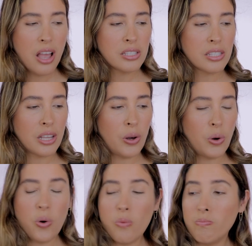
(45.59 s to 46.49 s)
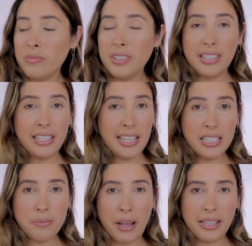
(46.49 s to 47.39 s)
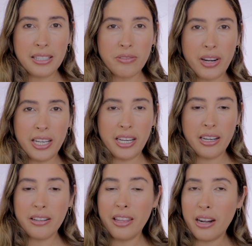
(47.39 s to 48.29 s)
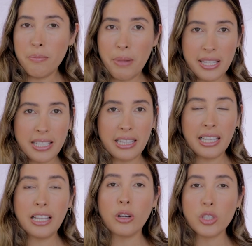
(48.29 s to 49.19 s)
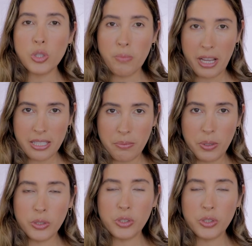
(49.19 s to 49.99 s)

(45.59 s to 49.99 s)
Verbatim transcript: So these palettes right here, they are basically customizable.